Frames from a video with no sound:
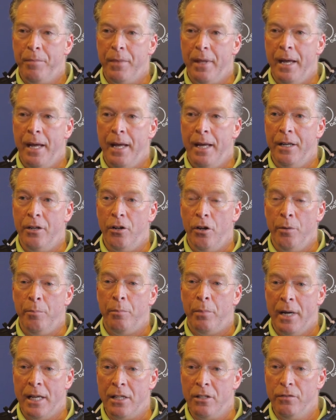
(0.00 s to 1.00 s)
And on
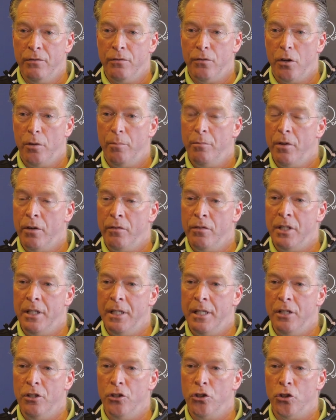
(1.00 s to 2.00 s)
present form, obviously
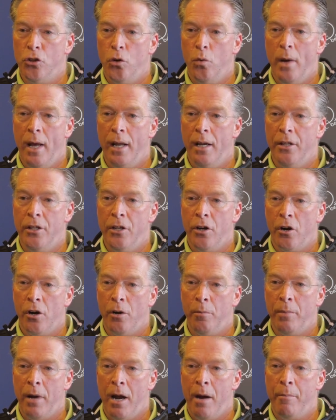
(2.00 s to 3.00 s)
didn't show well in the
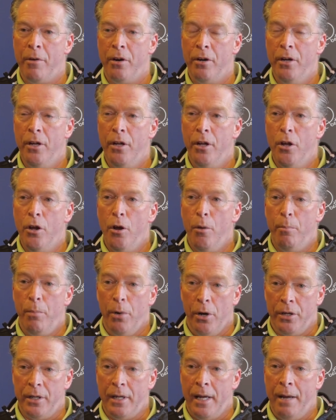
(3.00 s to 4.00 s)
Arnold Palmer,
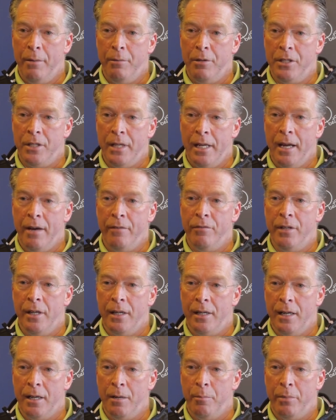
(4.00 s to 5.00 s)
but I would say after
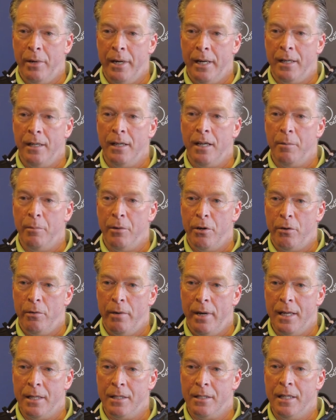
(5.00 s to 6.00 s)
that little break, a little bit of
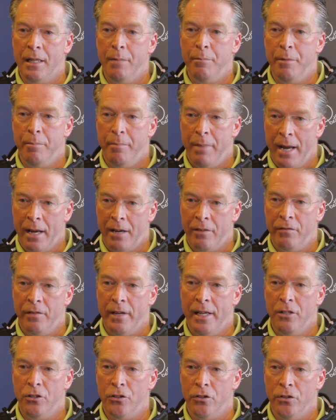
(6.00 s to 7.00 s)
rest, he'd be back
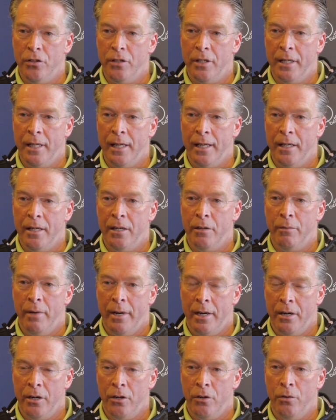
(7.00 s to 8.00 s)
fine-tuned again and
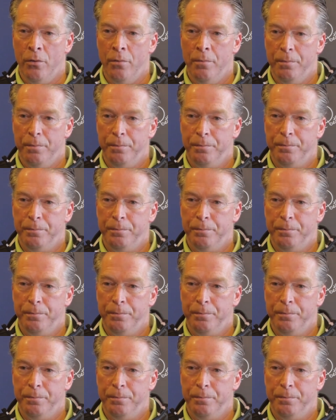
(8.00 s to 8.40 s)
ready to go.